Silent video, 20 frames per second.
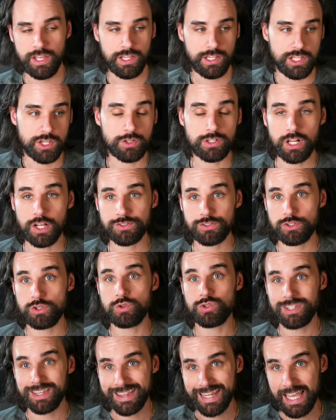You can also
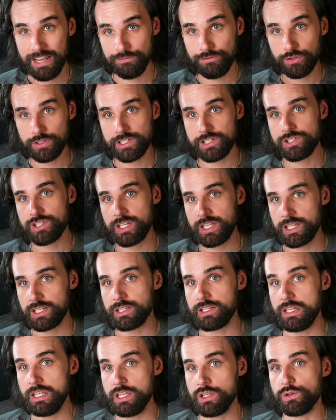use leverage
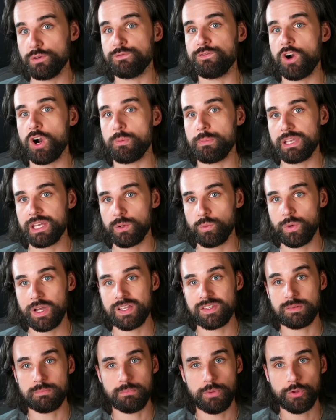in yield farming in
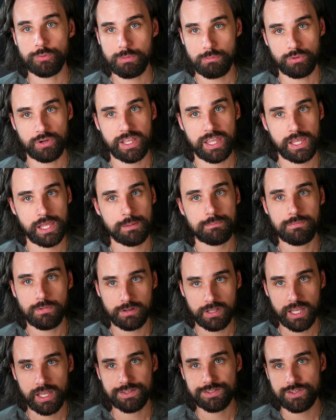ways that most people can't,
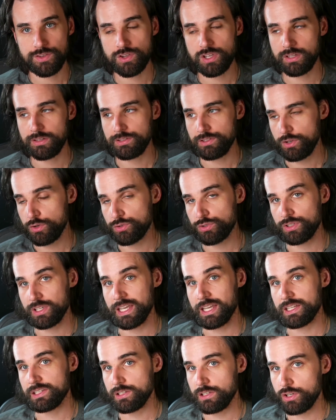okay? So you can
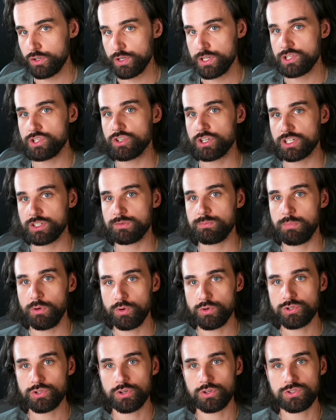usually increase your
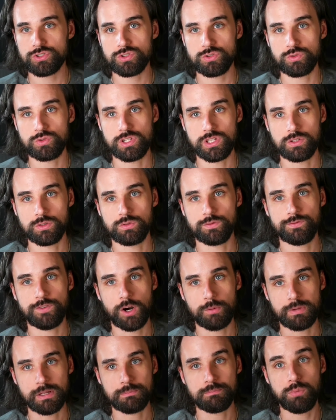exposure to yield
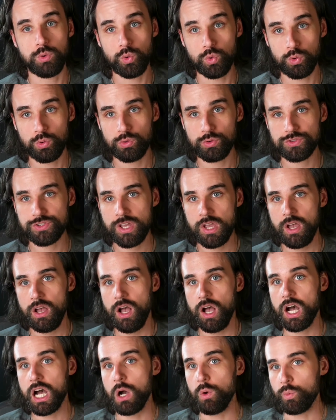farming pools
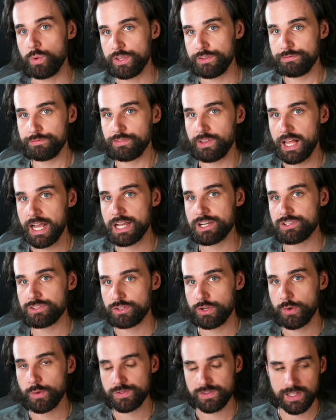uh, with flash
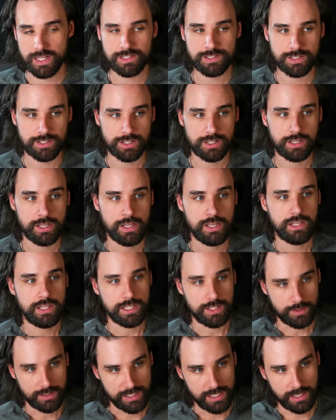loans, and that's going to,
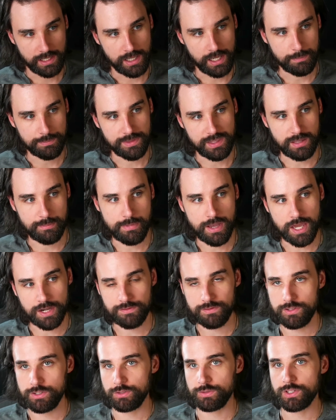you know, kick up the amount
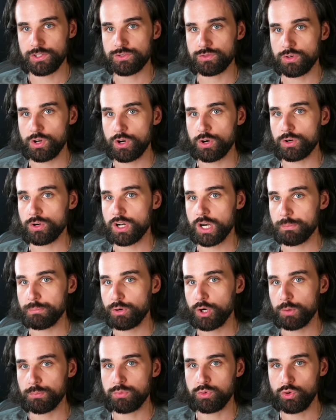of yield that you'll earn on a
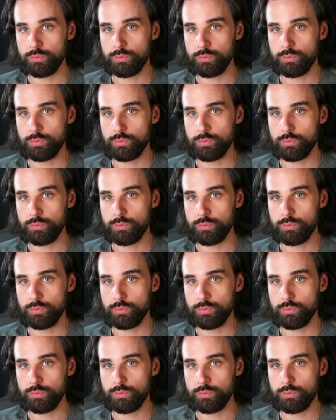per pool